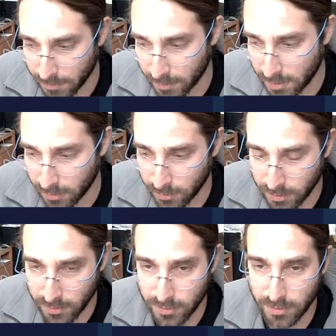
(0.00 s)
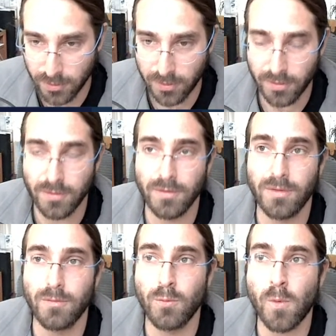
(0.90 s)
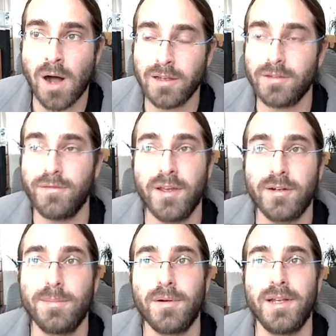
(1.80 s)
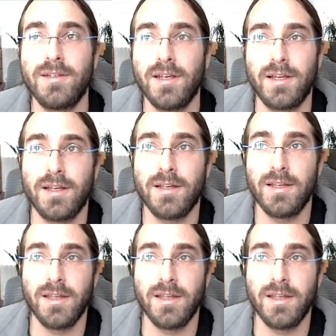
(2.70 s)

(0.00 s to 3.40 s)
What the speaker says: so wallet fingerprinting